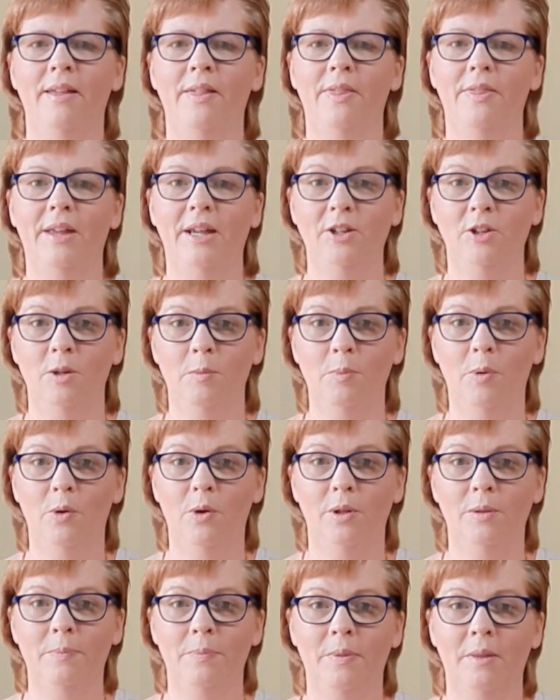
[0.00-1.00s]
Thank you,
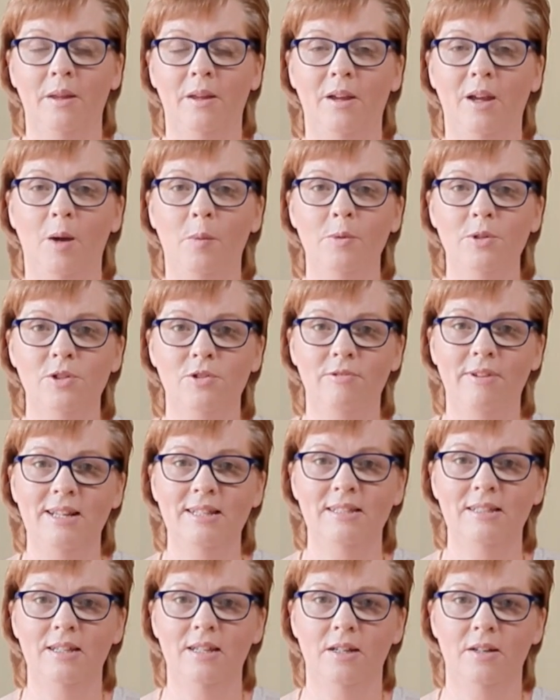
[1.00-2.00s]
Paul. It was great
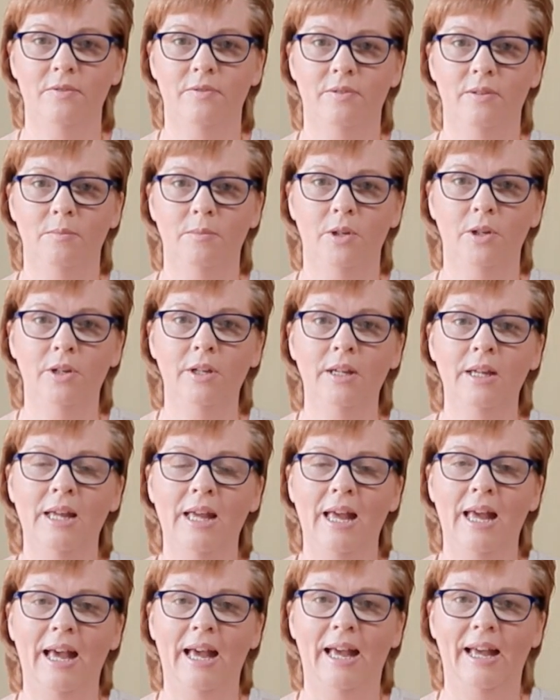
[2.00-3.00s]
to hear from you
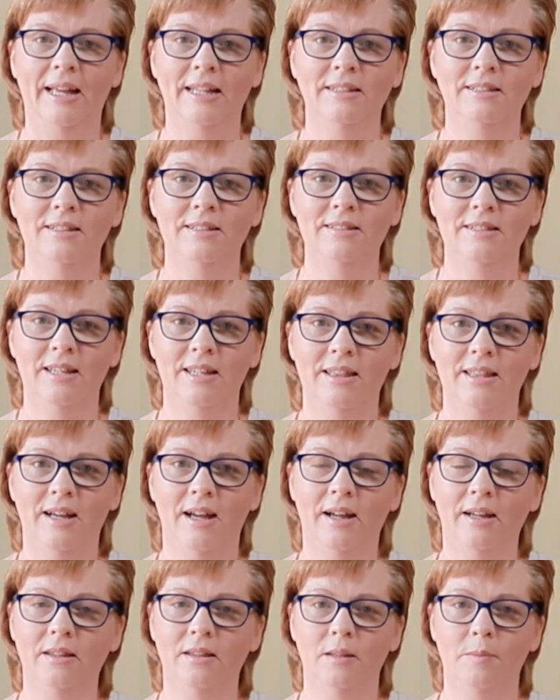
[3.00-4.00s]
and to see the
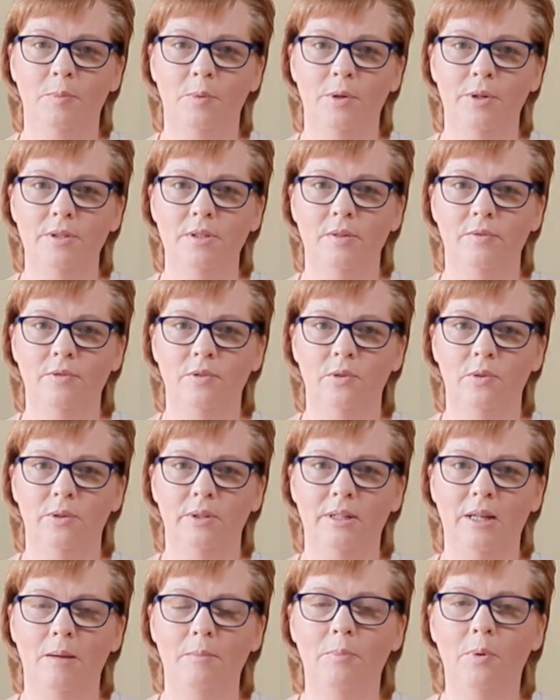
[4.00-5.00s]
height the boys have
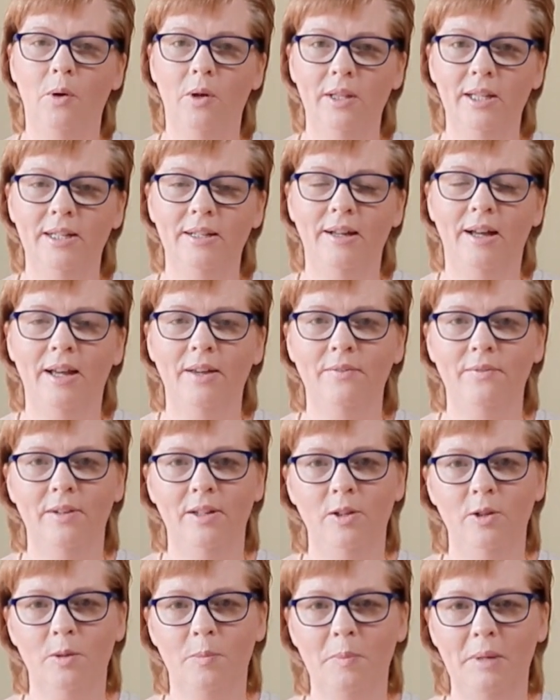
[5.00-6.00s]
grown. And Paula, I feel
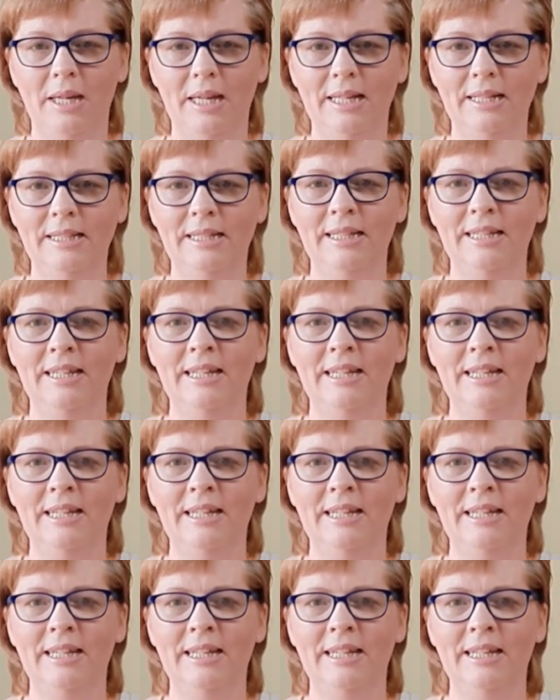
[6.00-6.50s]
your pain.